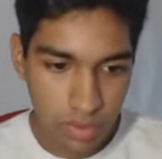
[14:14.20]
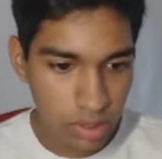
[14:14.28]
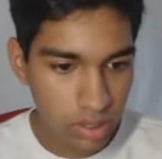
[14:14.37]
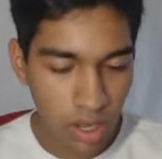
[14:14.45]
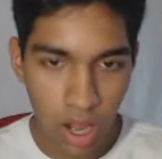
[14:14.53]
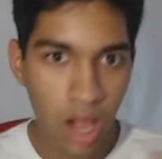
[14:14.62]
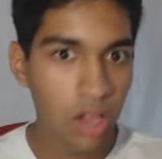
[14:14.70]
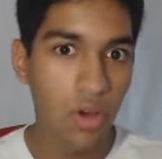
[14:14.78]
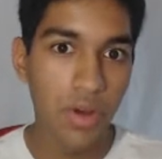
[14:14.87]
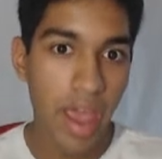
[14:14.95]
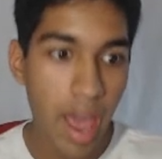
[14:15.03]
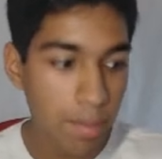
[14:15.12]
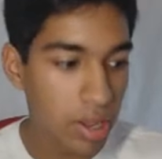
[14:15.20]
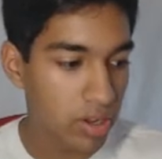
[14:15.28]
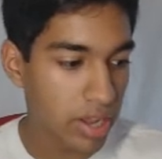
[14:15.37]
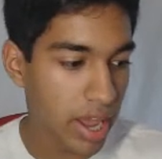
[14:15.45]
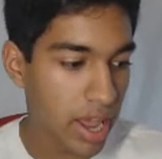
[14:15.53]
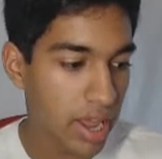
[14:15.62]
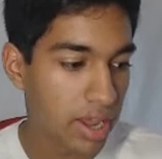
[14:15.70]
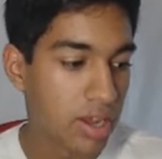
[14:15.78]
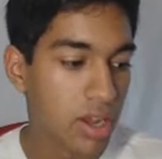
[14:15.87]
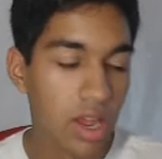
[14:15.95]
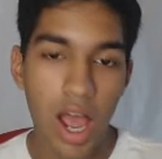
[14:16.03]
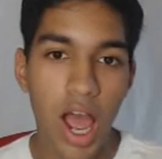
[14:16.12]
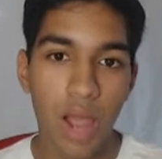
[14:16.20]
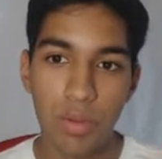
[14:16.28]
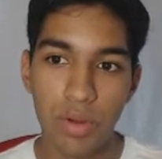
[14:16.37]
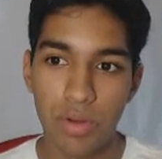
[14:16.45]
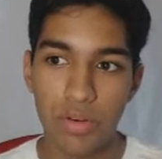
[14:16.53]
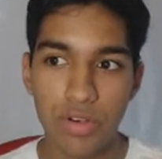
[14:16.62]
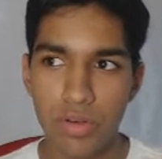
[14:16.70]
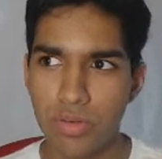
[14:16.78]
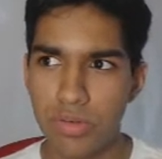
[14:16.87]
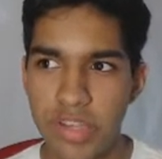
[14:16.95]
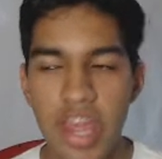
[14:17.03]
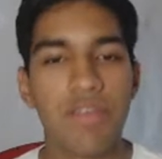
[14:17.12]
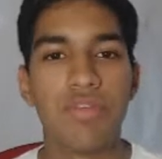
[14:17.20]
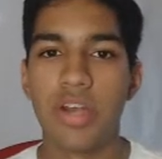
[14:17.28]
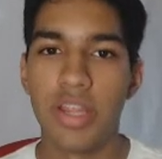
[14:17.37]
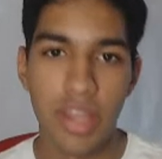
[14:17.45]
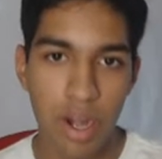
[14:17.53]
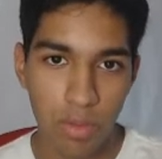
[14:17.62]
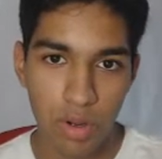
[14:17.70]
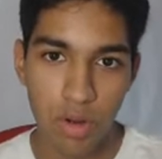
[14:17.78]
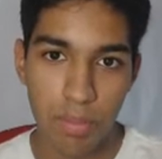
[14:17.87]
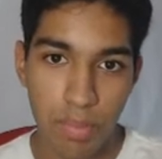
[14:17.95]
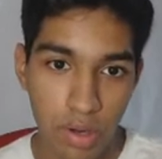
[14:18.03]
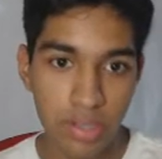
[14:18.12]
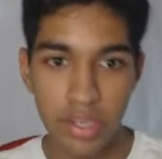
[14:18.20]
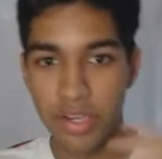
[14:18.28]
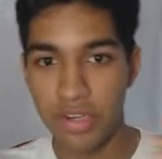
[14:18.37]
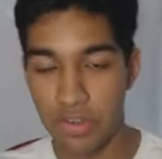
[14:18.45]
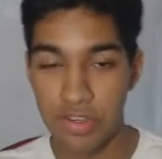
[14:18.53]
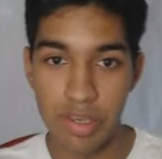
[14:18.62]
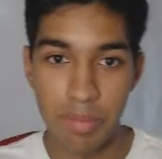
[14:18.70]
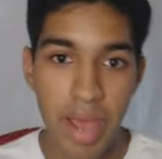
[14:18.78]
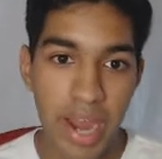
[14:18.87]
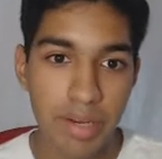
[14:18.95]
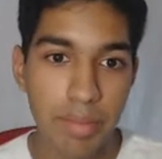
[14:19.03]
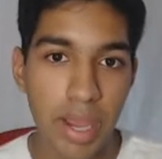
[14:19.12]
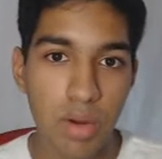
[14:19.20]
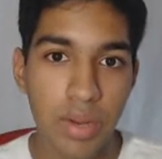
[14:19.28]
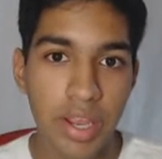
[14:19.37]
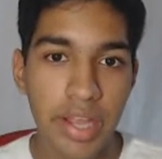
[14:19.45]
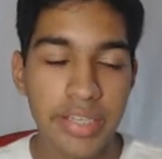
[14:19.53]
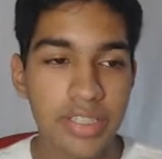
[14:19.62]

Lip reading: I'll go to MLK, I will go to Stanford, and then I will go to Berkeley because those are the back-to-back weekends.